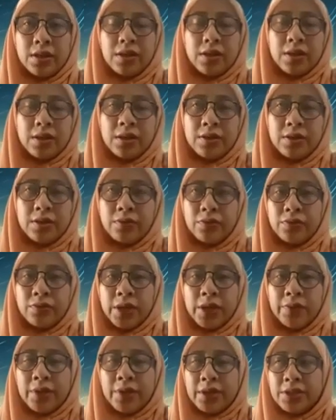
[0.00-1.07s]

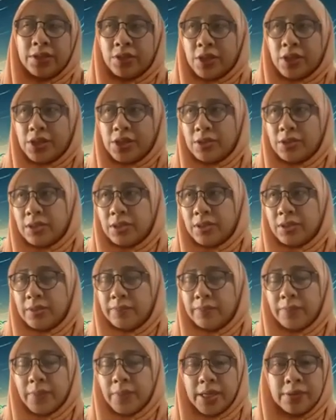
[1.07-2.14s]
when we change the
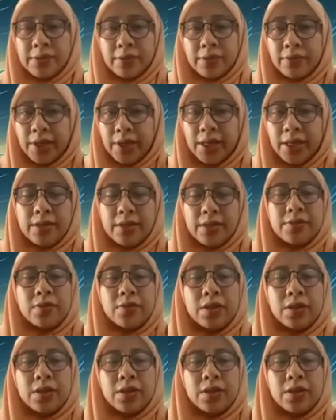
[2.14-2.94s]
mass or radius,